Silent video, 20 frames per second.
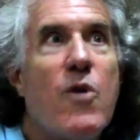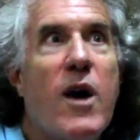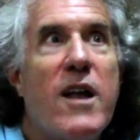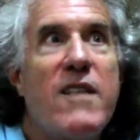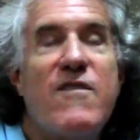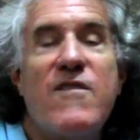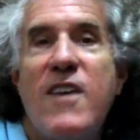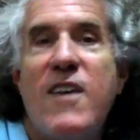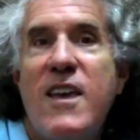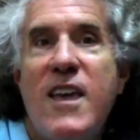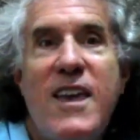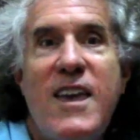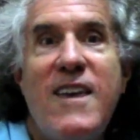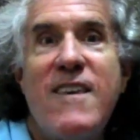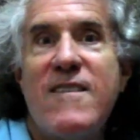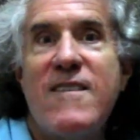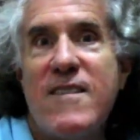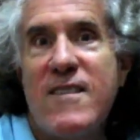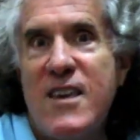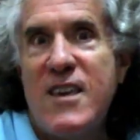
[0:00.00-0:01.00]

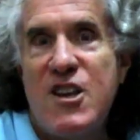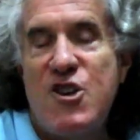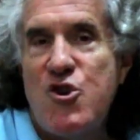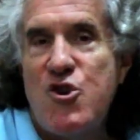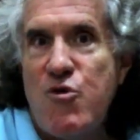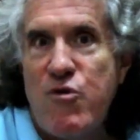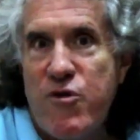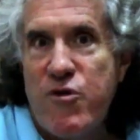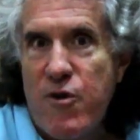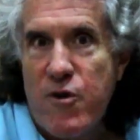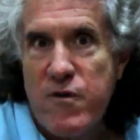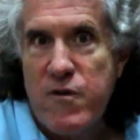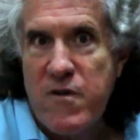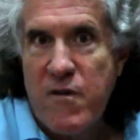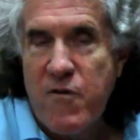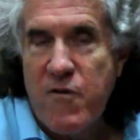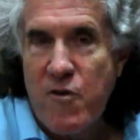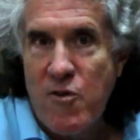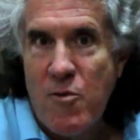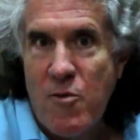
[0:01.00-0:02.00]
easily two-thirds of
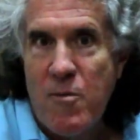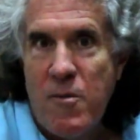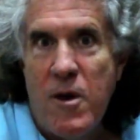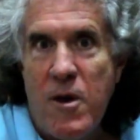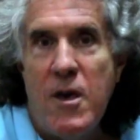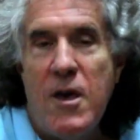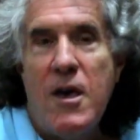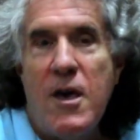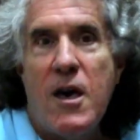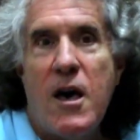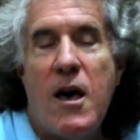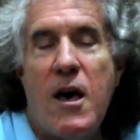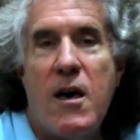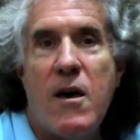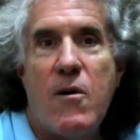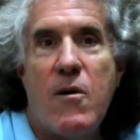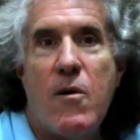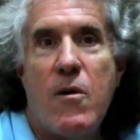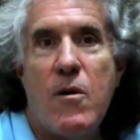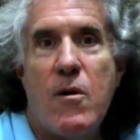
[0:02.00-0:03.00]
whom
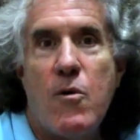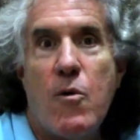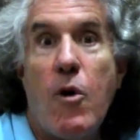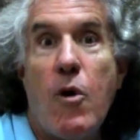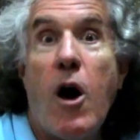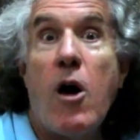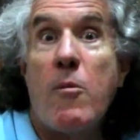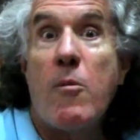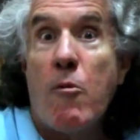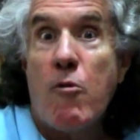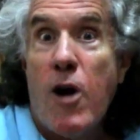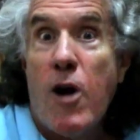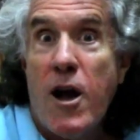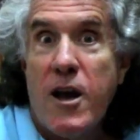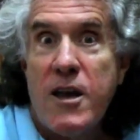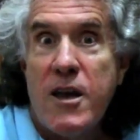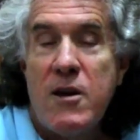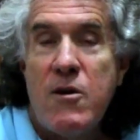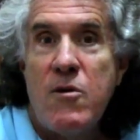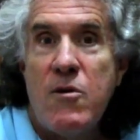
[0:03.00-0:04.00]
are Moroccan,